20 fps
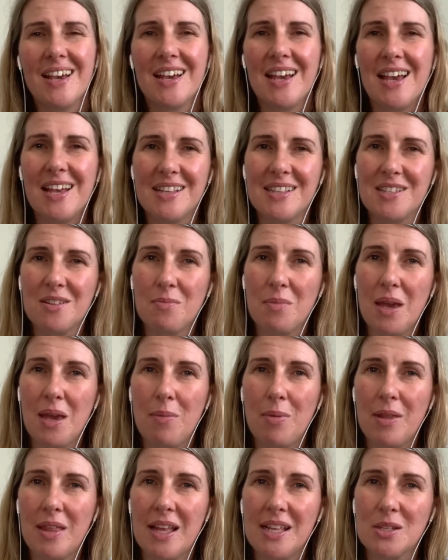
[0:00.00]
And so
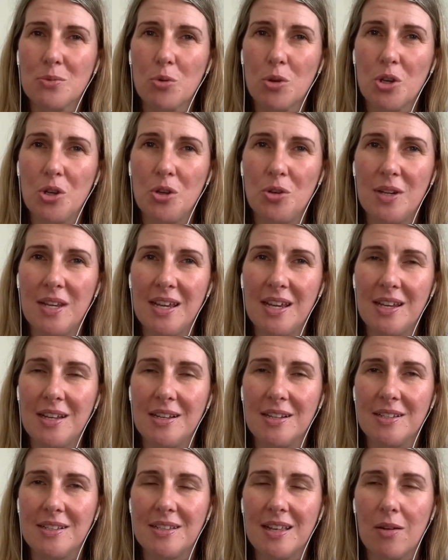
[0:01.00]
maybe that's what you need,
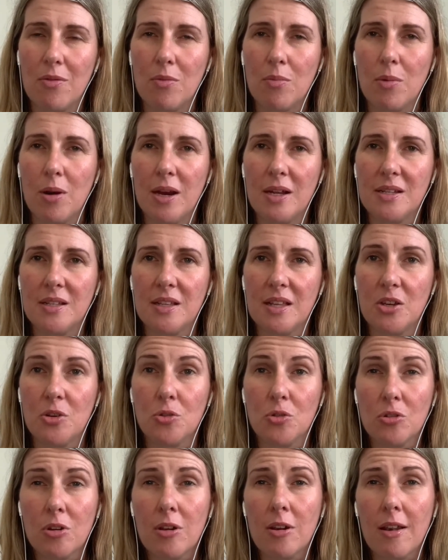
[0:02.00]
is that reminder that
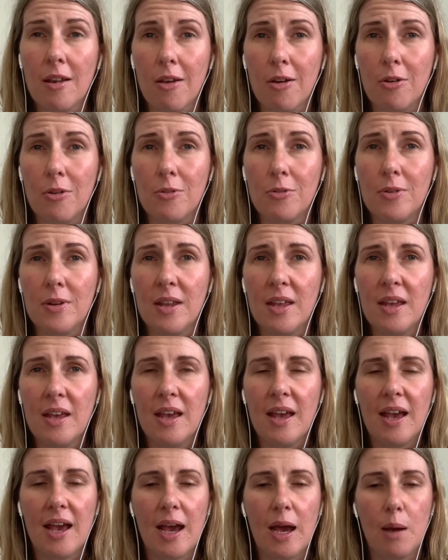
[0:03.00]
you're not alone.
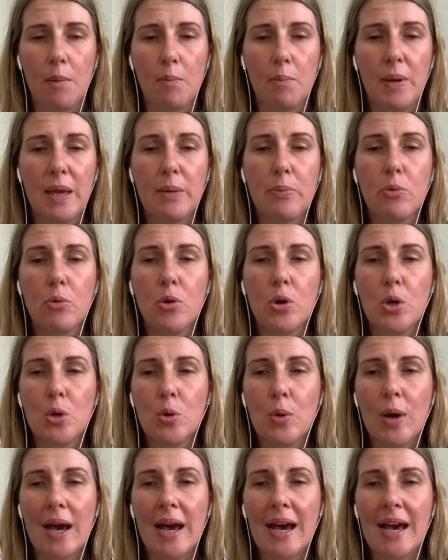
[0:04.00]
People who
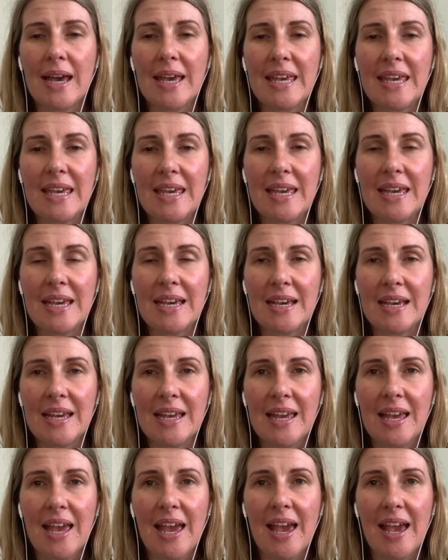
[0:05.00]
are here
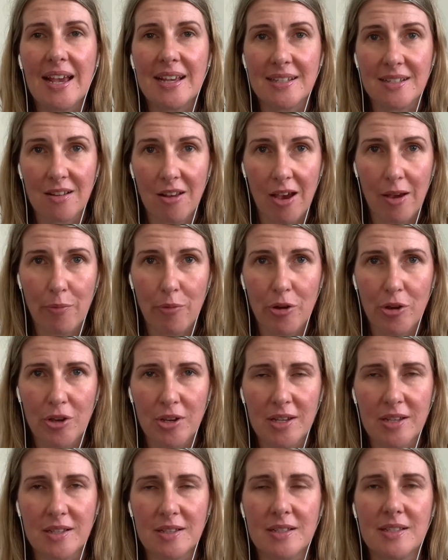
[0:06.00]
as light
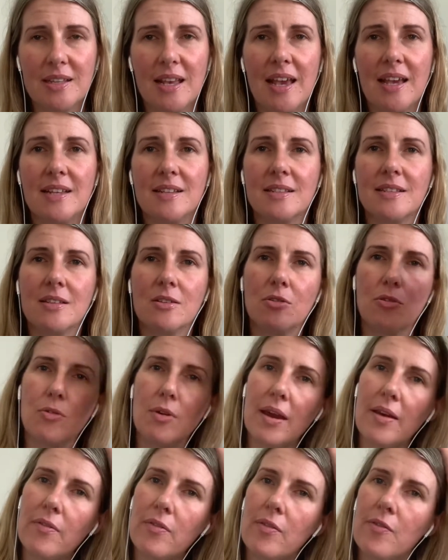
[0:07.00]
workers, who
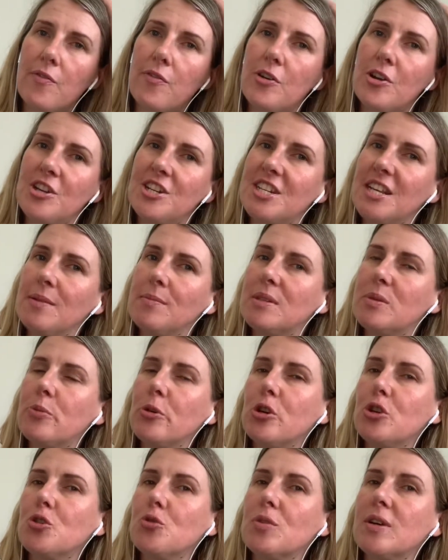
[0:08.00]
have a very deep
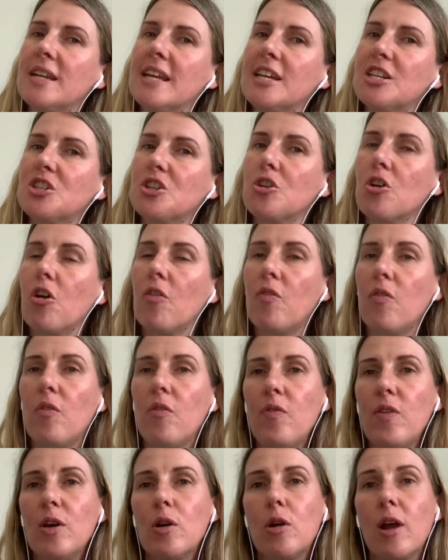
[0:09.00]
spiritual connection, often
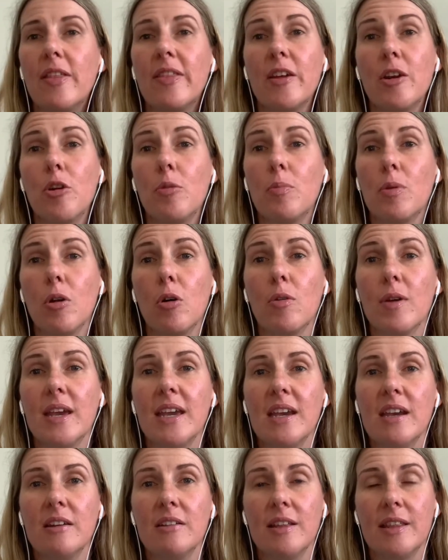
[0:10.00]
feel like they don't belong
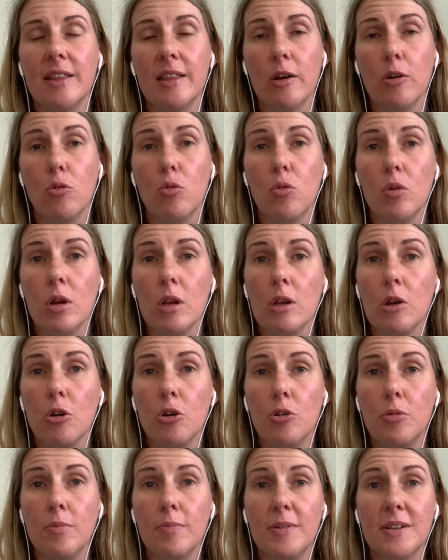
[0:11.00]
here and that they're all
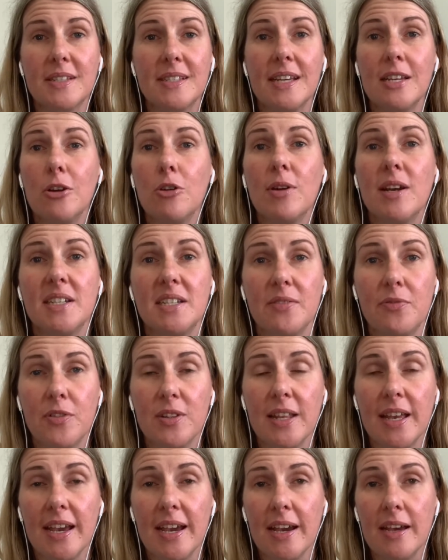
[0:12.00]
alone because they know how
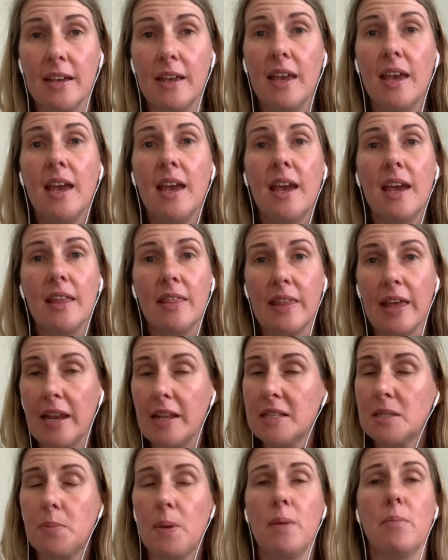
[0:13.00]
different they are. That
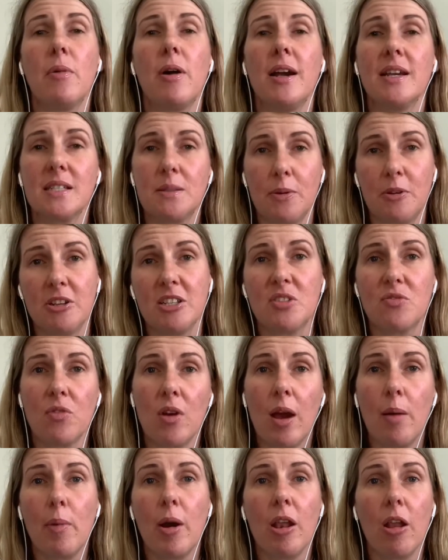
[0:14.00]
has been my experience
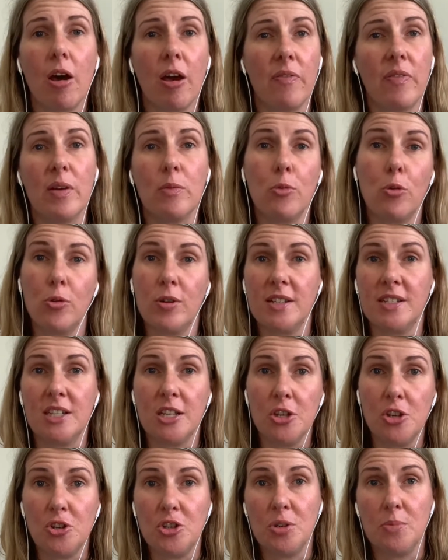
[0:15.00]
throughout my life and will
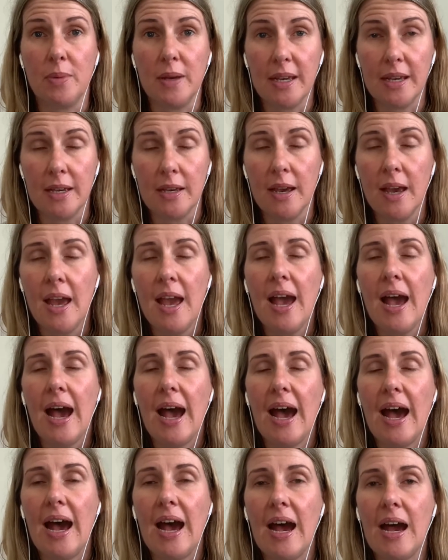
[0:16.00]
continue to be.
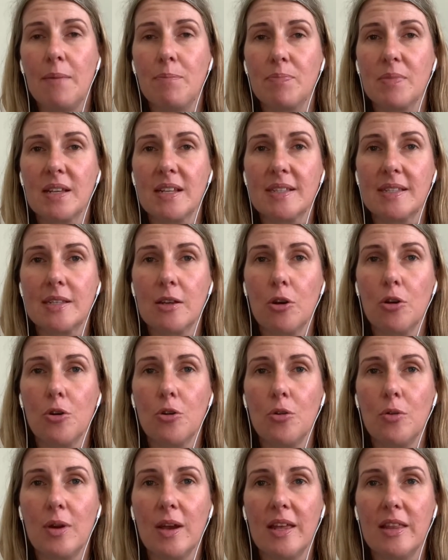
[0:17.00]

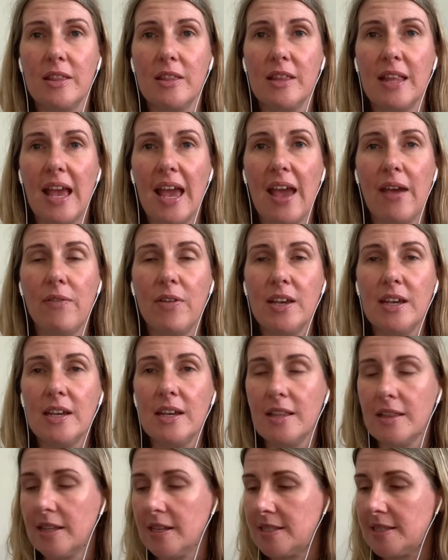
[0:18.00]
So
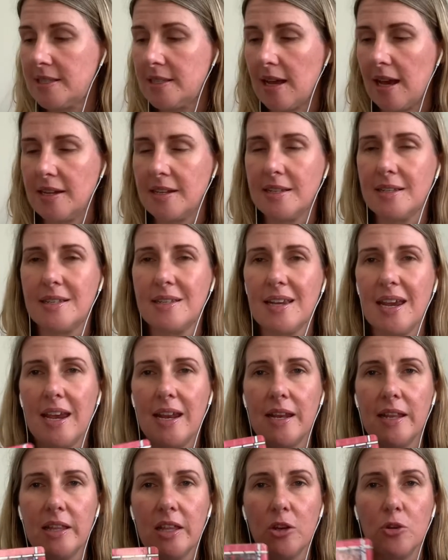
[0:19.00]
having this
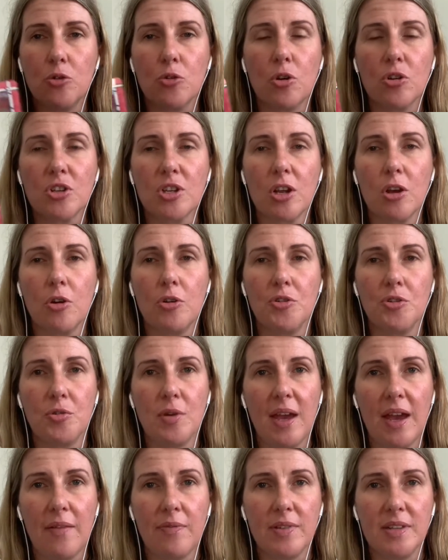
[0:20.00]
understanding that you're not alone, you
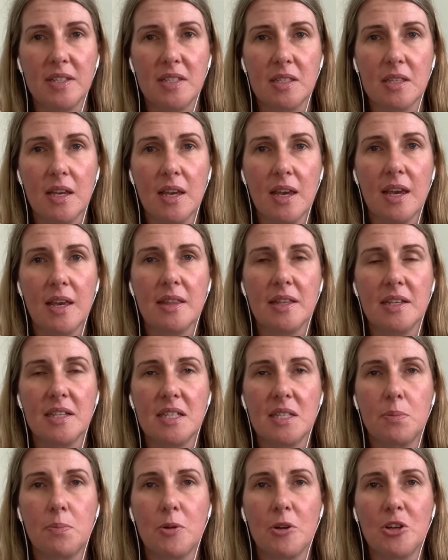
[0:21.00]
have these
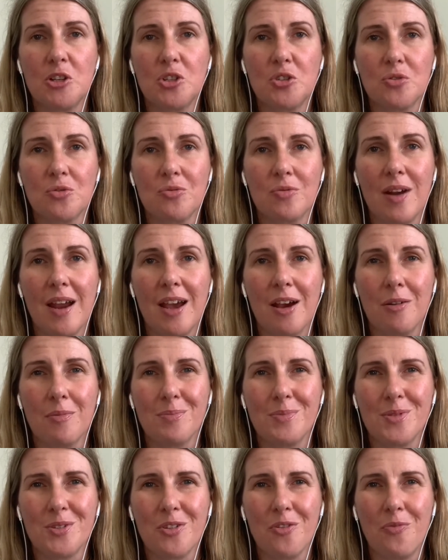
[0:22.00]
spiritual
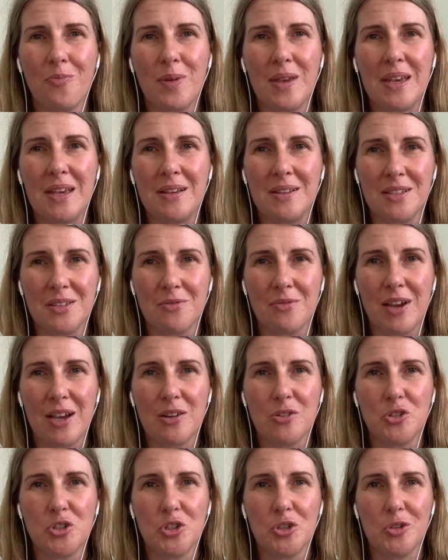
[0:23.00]
realms of beings
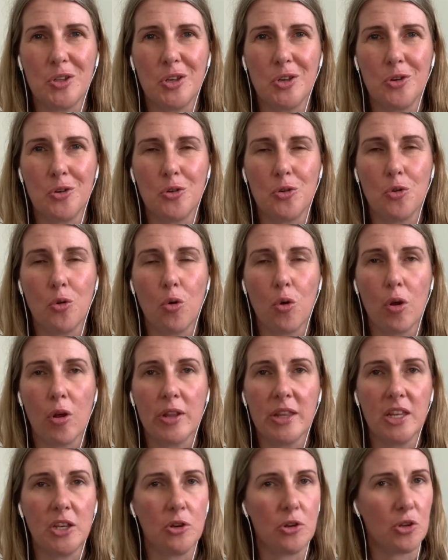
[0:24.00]
around you that you can call on,
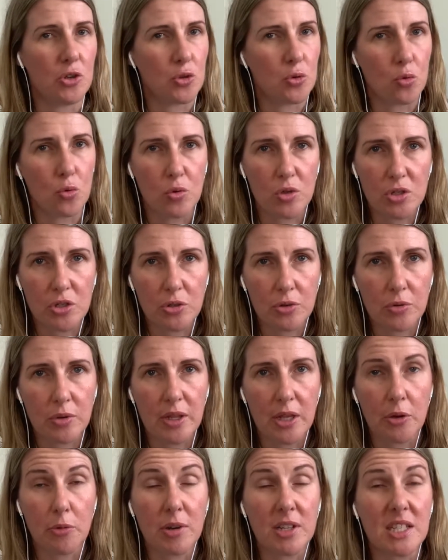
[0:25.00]
that you can talk to,
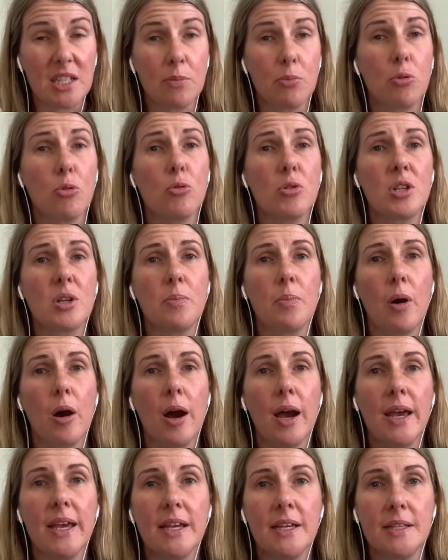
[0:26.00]
that you are supported
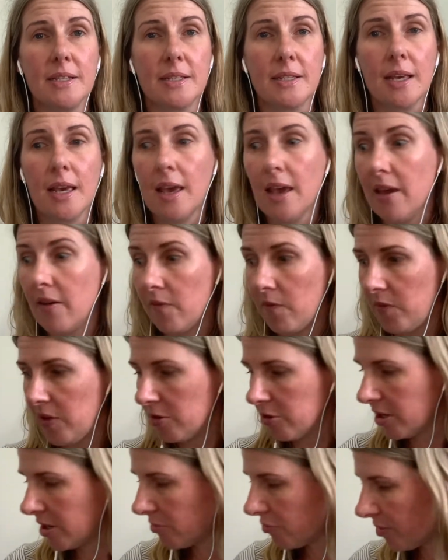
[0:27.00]
by, is
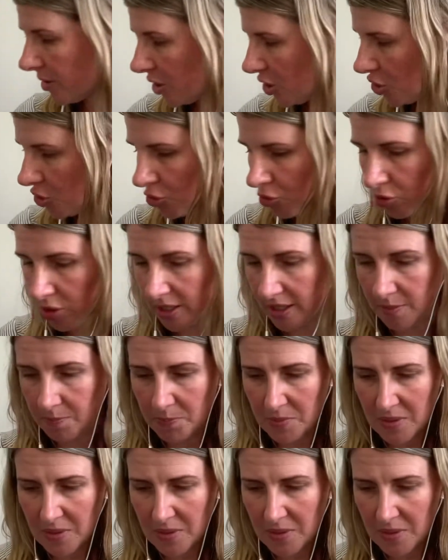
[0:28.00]
very reassuring.